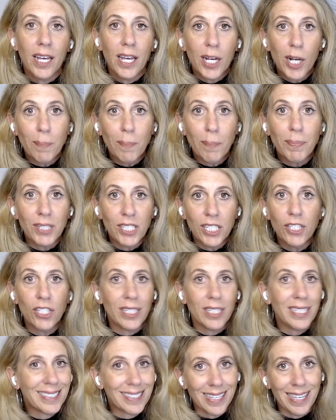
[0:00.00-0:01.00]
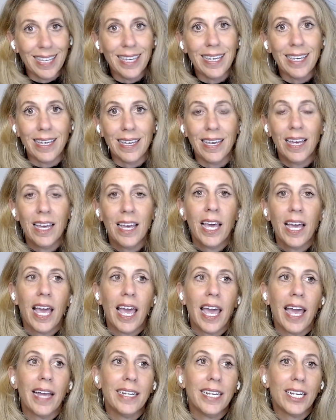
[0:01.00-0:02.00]
competition is key
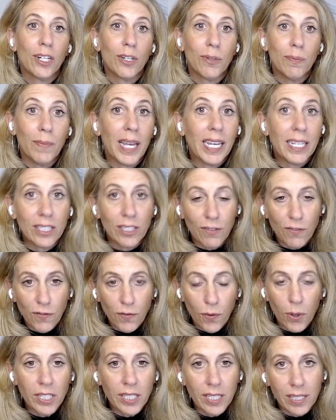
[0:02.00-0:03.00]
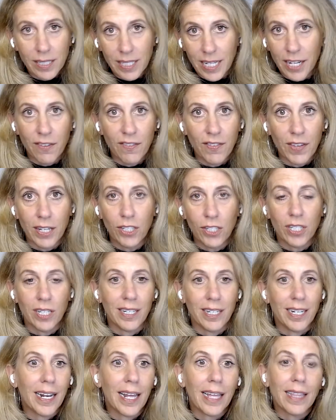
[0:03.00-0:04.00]
and it makes and forces
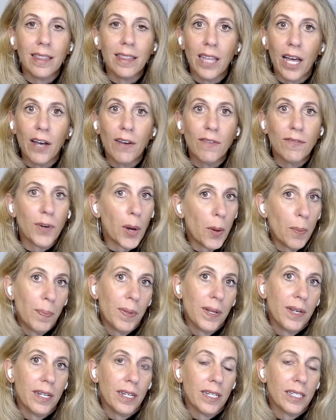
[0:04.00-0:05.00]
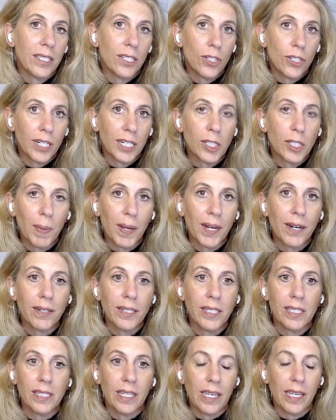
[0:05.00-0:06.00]
innovation. And I love openness and
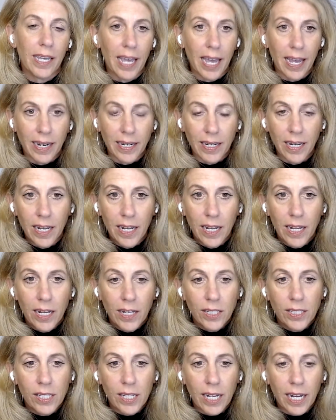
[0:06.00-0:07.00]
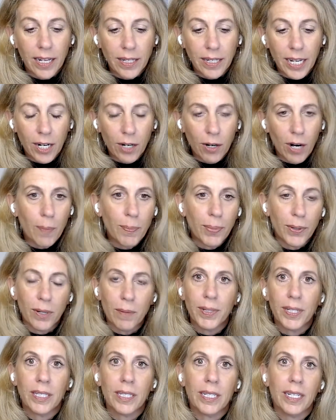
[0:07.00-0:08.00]
transparency and
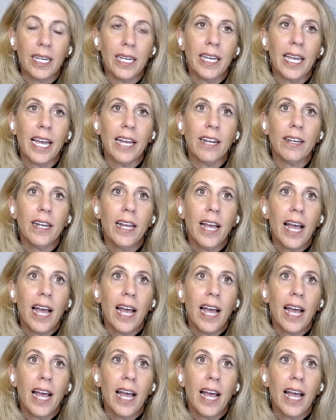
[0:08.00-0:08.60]
interoperability. And